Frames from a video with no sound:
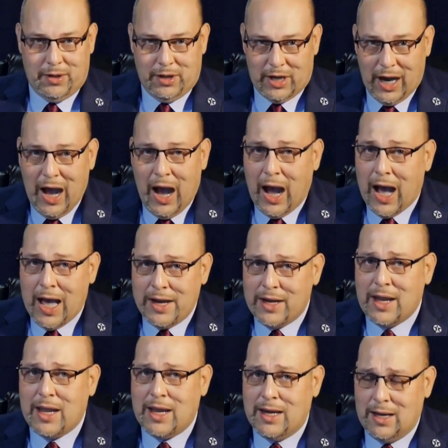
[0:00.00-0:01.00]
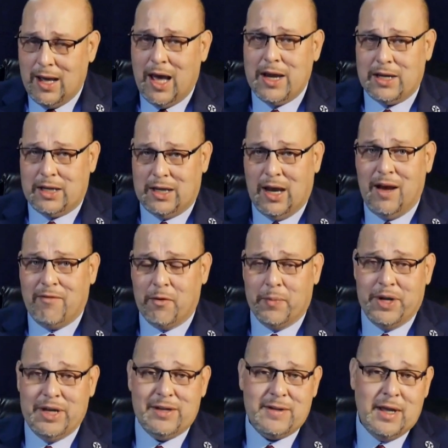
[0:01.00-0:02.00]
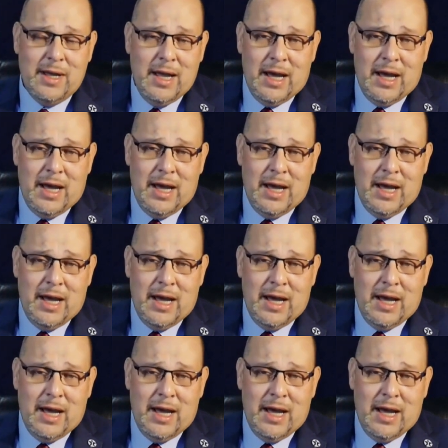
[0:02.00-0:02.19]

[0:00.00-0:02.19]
God and not government,